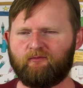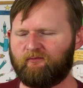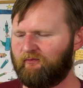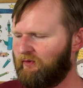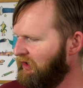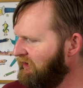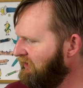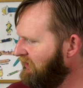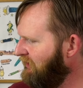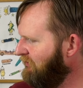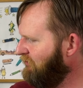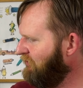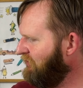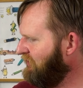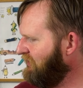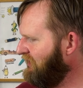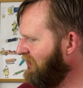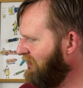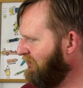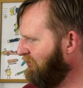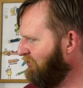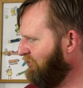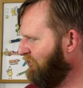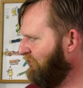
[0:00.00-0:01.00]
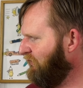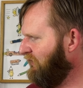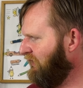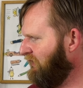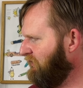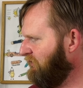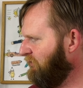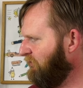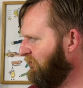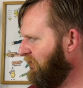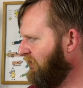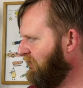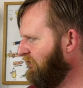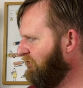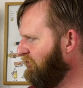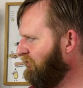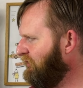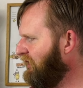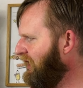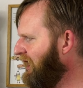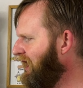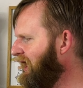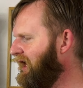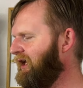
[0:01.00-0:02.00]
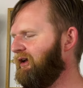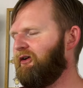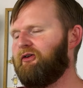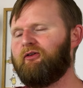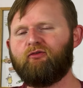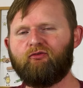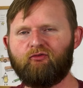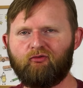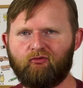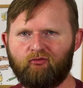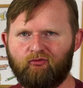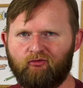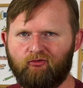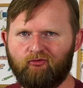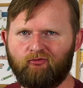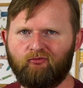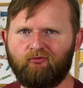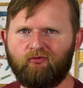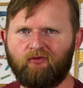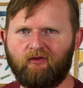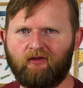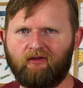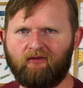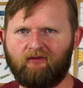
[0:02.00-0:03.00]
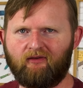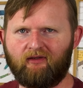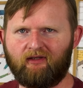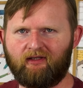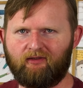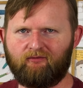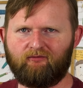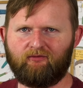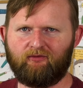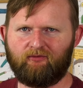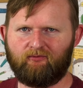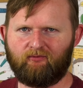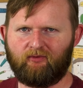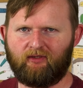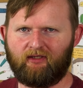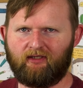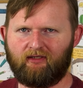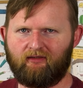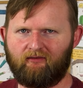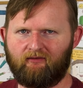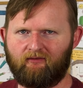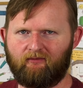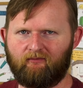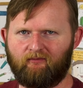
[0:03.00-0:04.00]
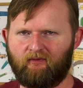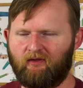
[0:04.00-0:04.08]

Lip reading: And then we start to sense make. You can also do this in different ways.